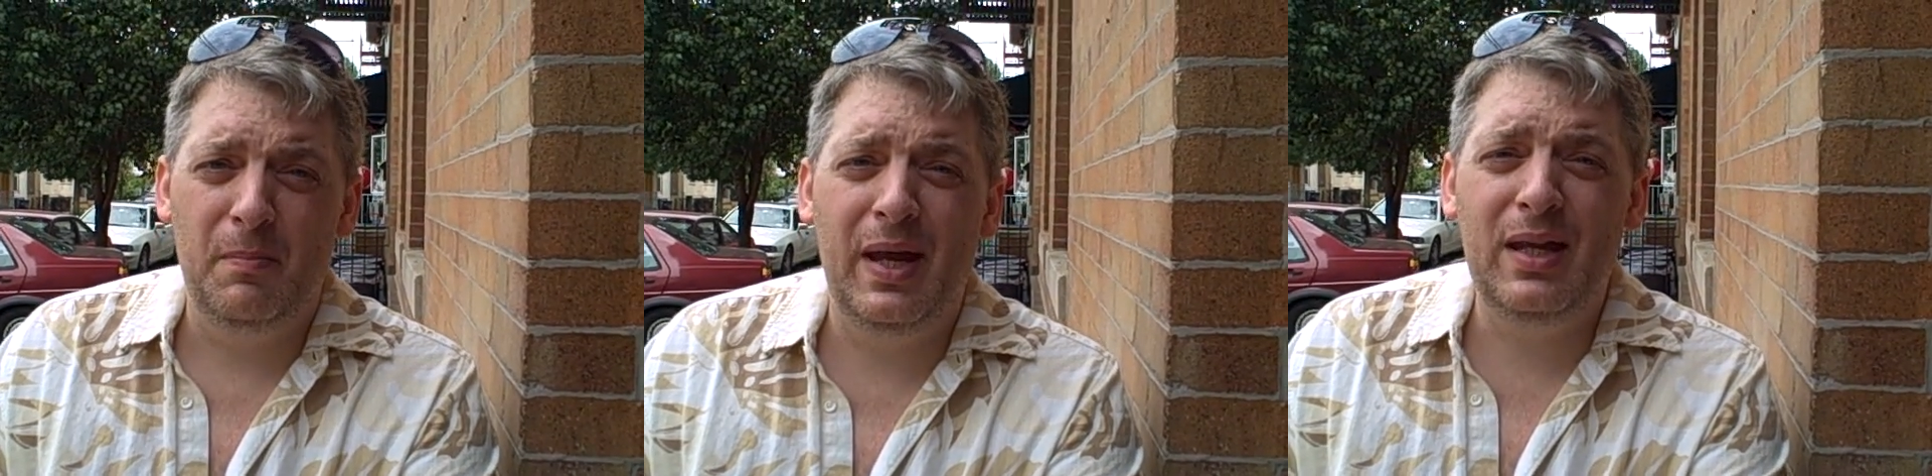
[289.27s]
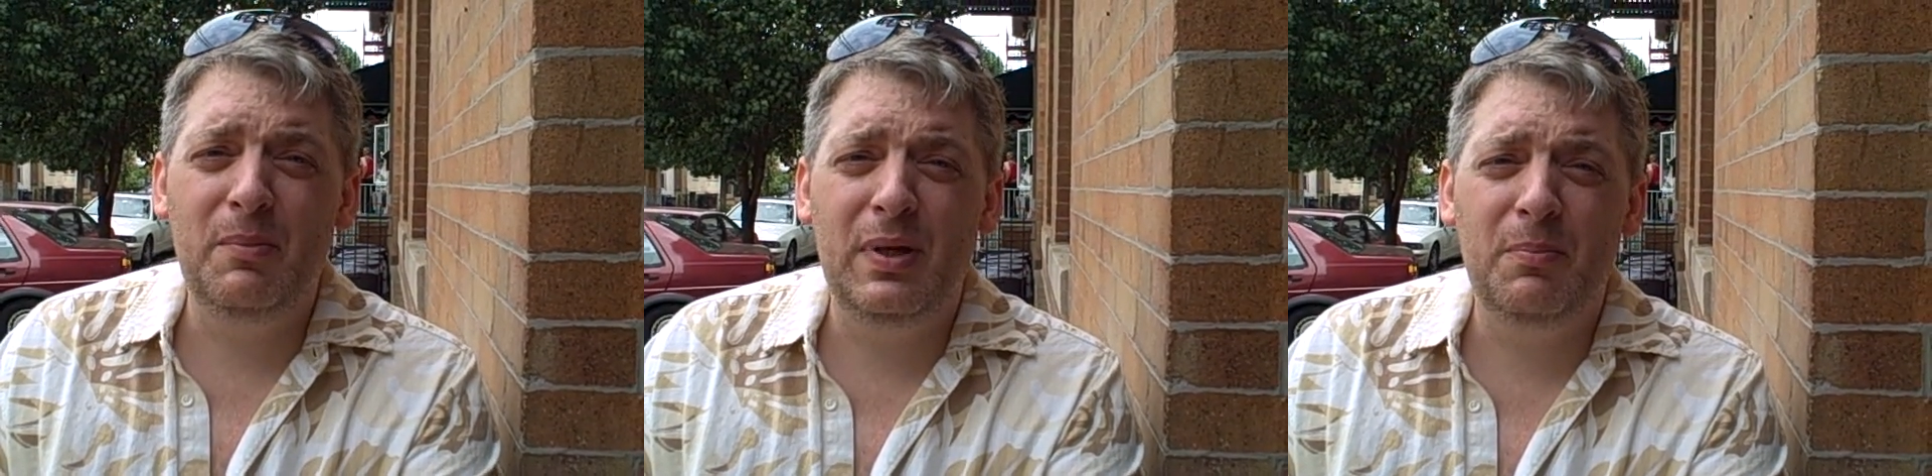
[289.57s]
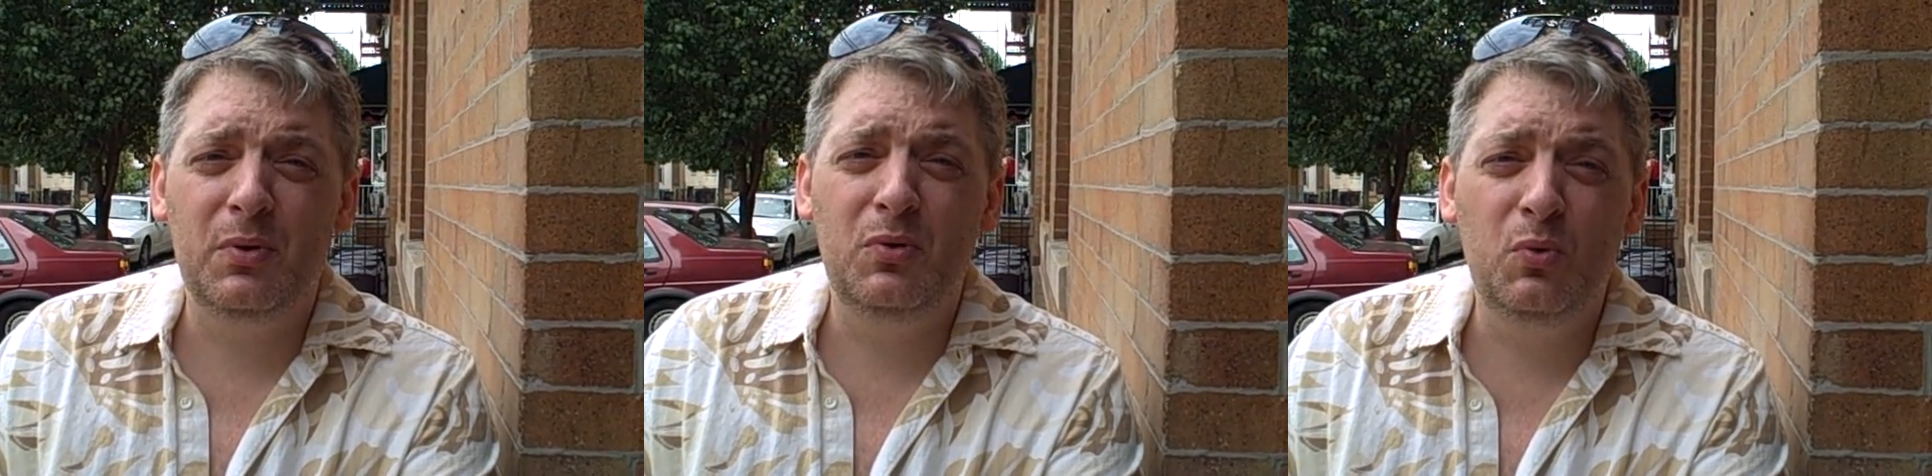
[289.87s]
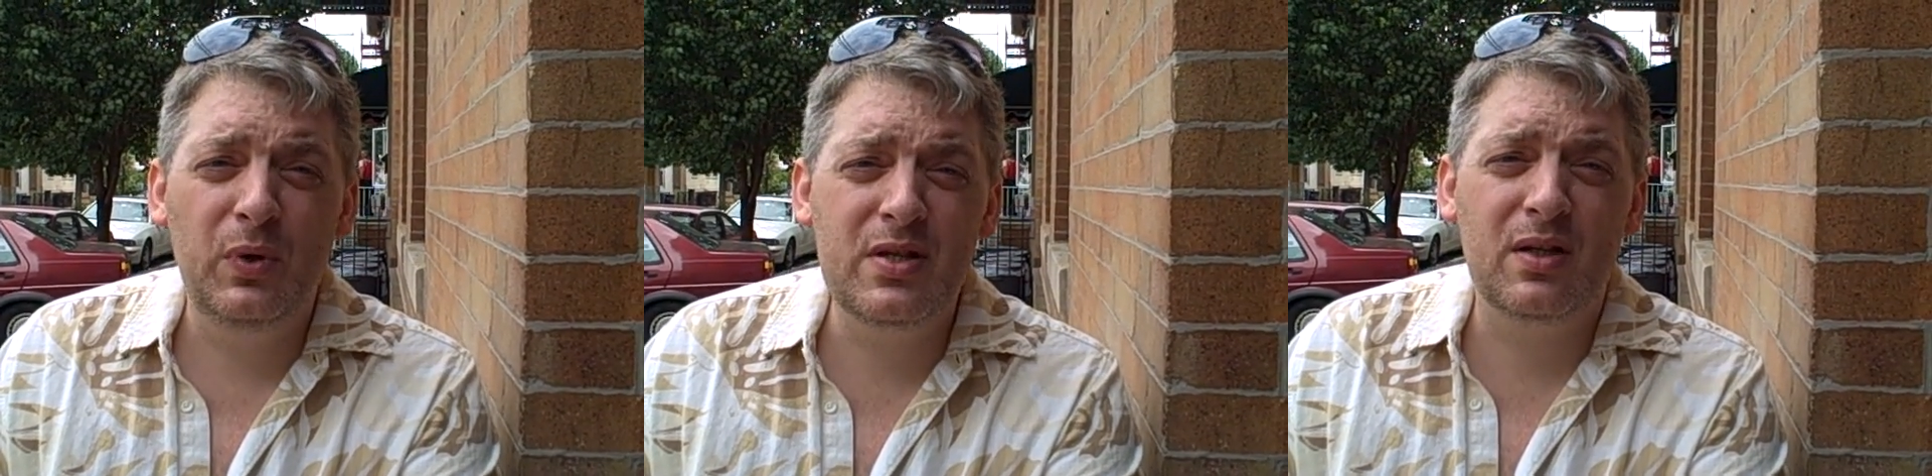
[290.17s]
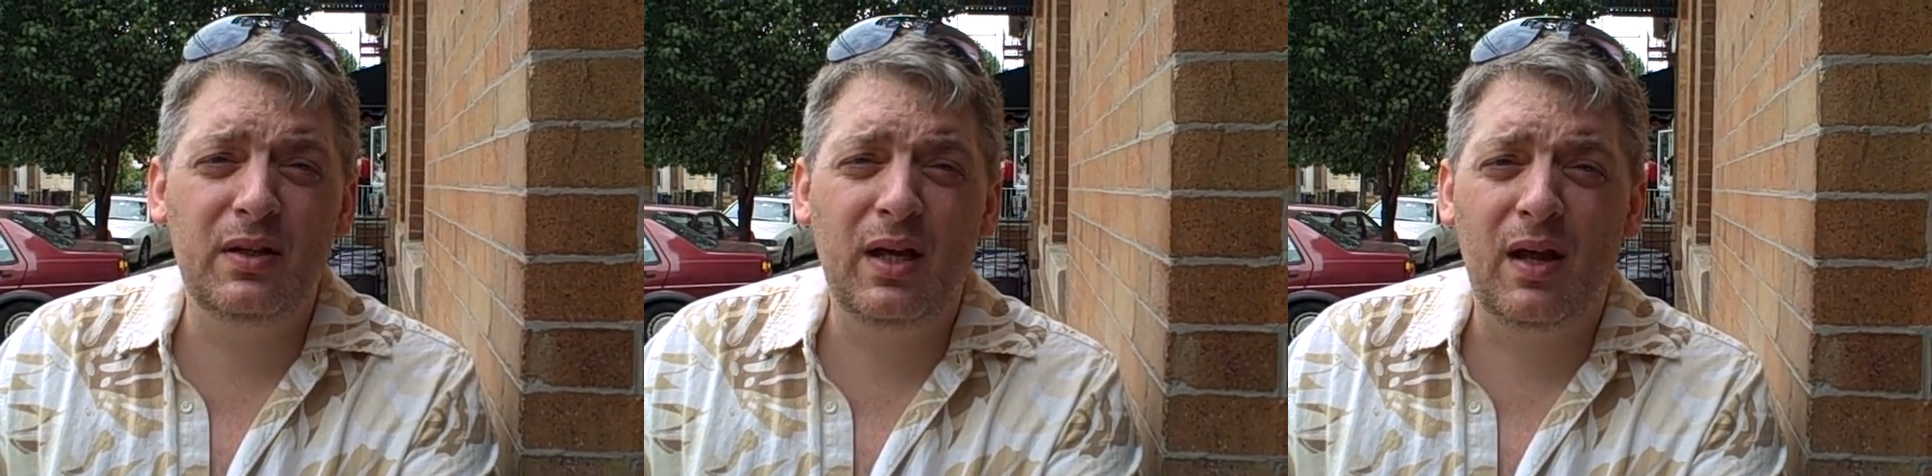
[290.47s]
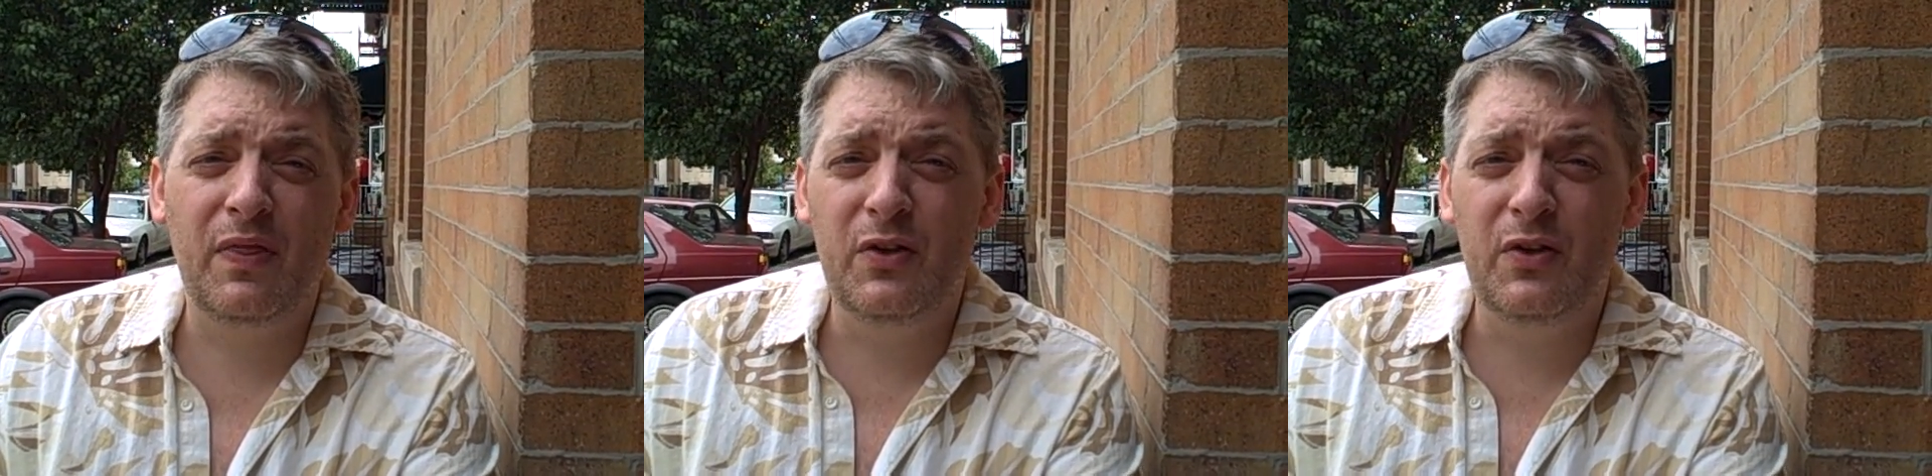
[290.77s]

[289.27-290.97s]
Many people who recently got